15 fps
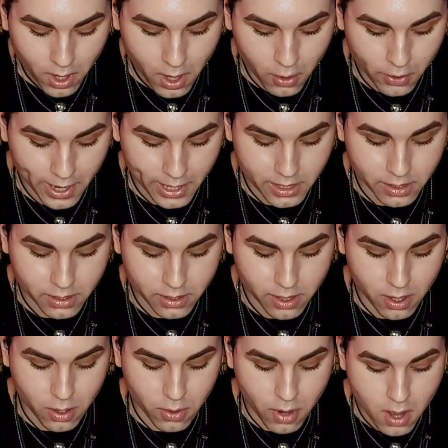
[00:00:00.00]
Alright,
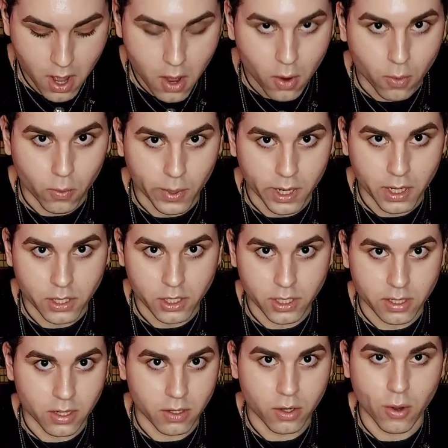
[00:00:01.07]
so we are
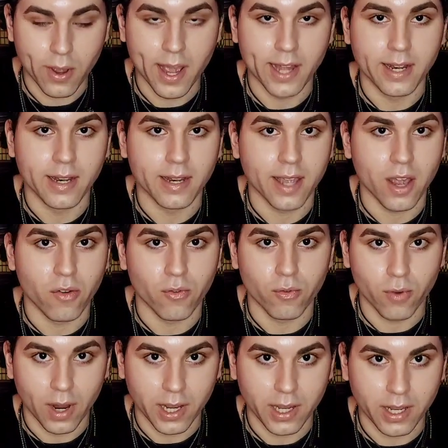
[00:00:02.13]
just going to go ahead and get
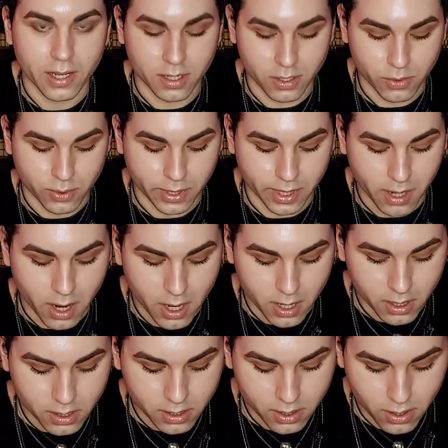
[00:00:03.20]
right into it.
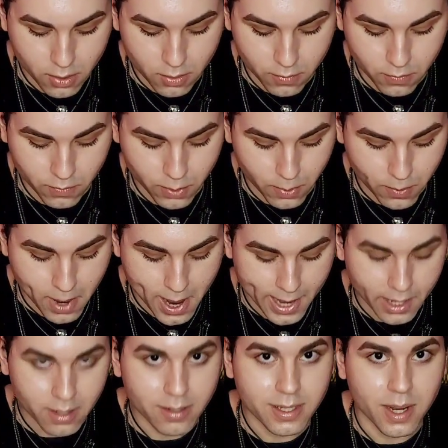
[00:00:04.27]
So for
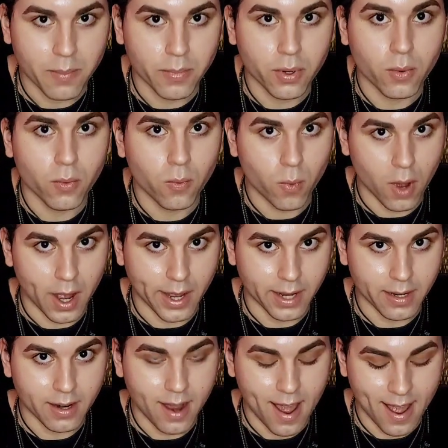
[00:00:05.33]
pile number
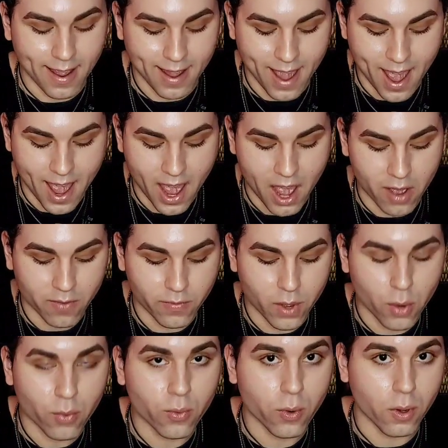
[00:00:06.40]
1, I have
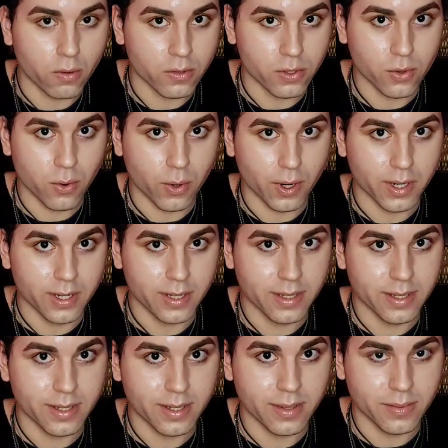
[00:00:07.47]
Rose
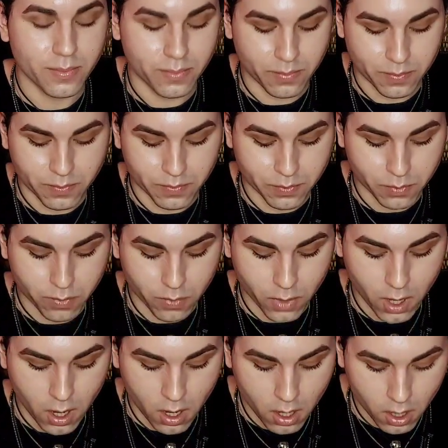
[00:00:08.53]
Quartz.
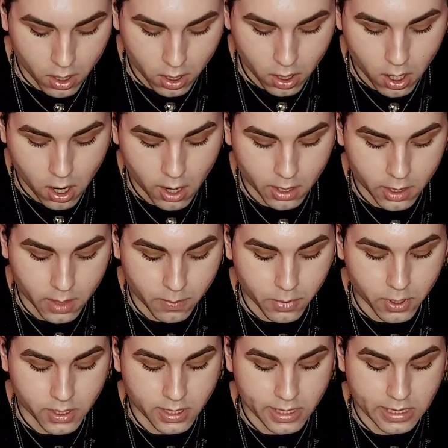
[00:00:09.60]
Card
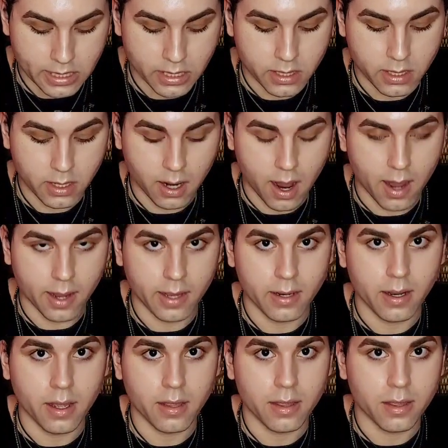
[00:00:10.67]
number
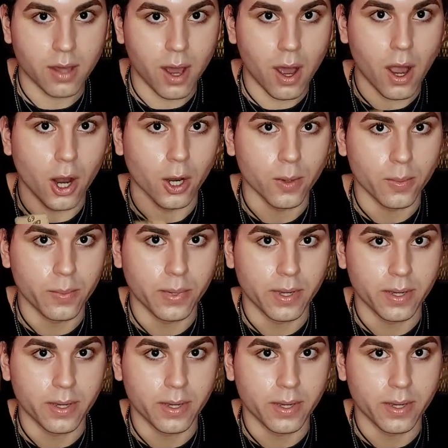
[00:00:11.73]
69, the Harp.